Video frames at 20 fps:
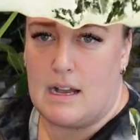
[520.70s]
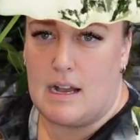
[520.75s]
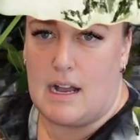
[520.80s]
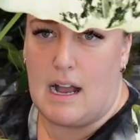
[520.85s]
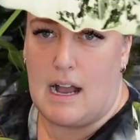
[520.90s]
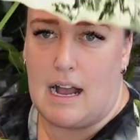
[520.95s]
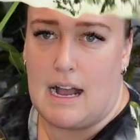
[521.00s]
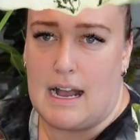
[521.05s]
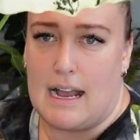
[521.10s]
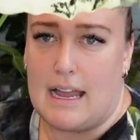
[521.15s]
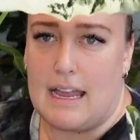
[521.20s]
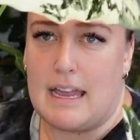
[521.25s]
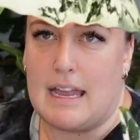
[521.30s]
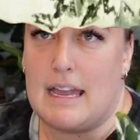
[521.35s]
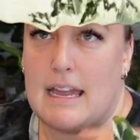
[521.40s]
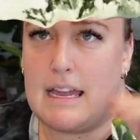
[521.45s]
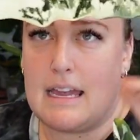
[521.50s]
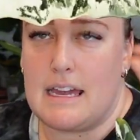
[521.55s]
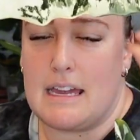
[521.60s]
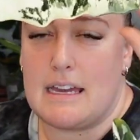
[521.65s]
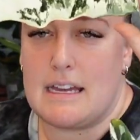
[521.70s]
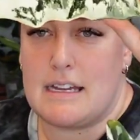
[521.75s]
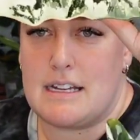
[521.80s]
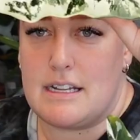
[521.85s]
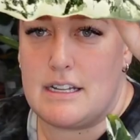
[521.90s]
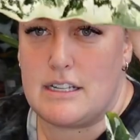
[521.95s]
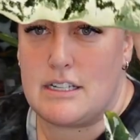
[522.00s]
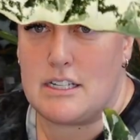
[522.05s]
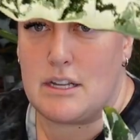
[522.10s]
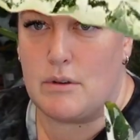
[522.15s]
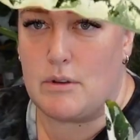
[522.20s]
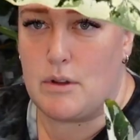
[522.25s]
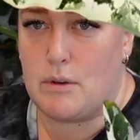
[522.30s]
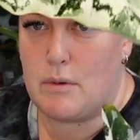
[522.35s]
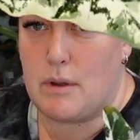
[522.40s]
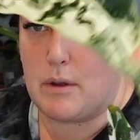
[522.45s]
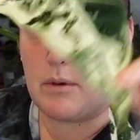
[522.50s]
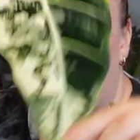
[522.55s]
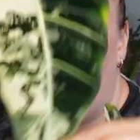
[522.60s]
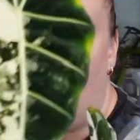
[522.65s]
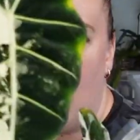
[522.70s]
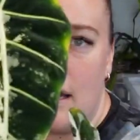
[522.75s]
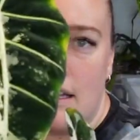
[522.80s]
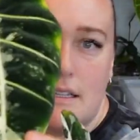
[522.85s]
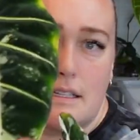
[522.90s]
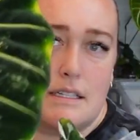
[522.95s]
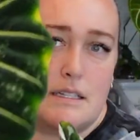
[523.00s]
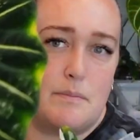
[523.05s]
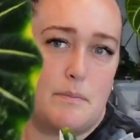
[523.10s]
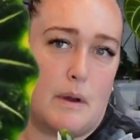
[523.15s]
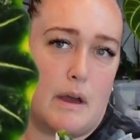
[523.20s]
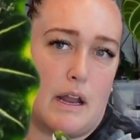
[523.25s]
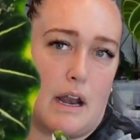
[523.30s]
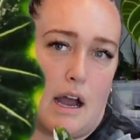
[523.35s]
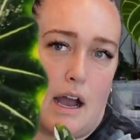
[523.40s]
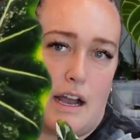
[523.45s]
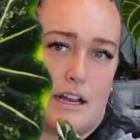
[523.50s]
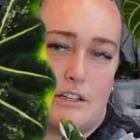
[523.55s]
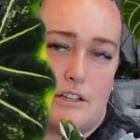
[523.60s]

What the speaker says: I don't know what it was, but I